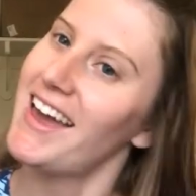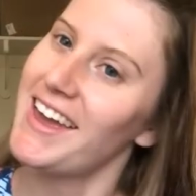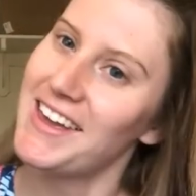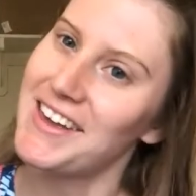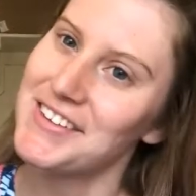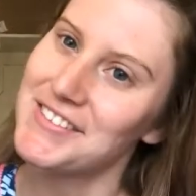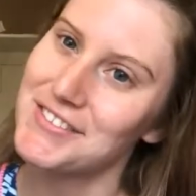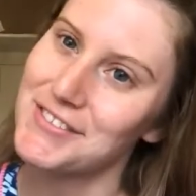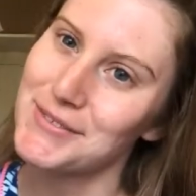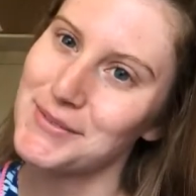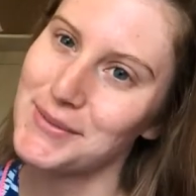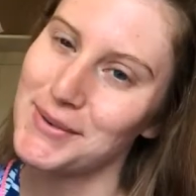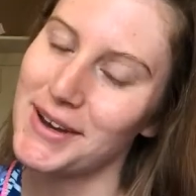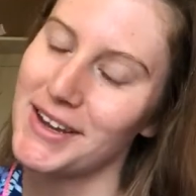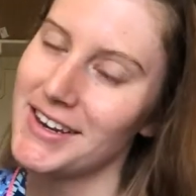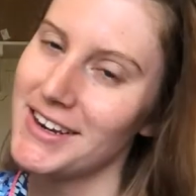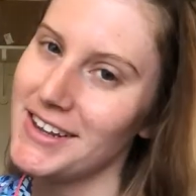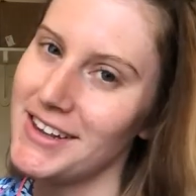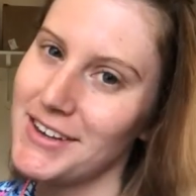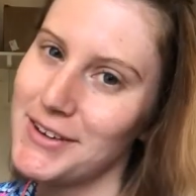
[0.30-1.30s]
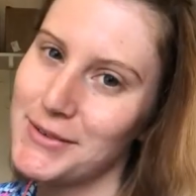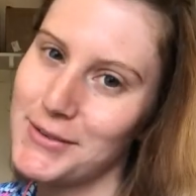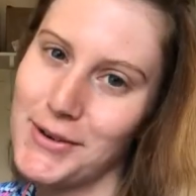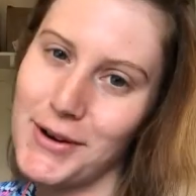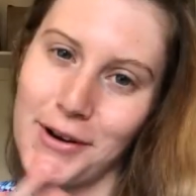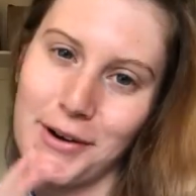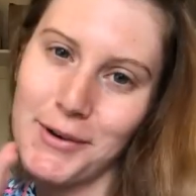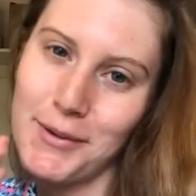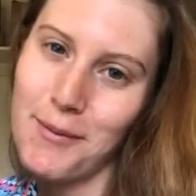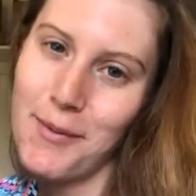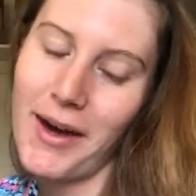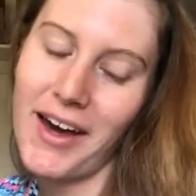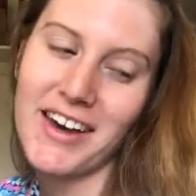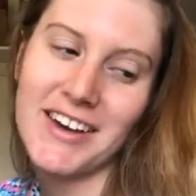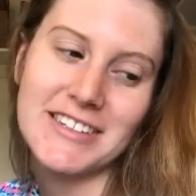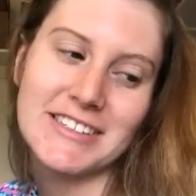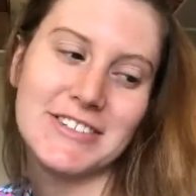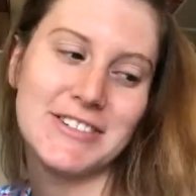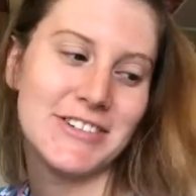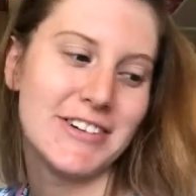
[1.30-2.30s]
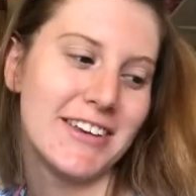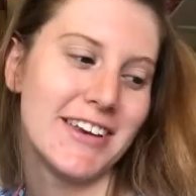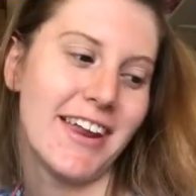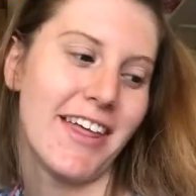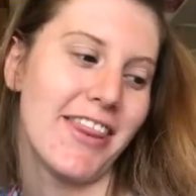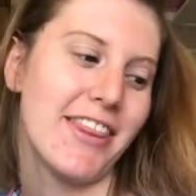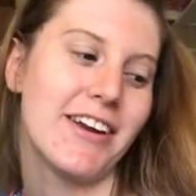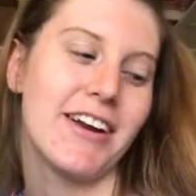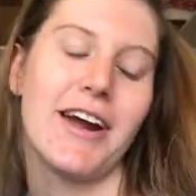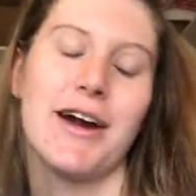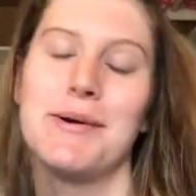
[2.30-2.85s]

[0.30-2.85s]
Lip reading: Hi everybody, and welcome back to another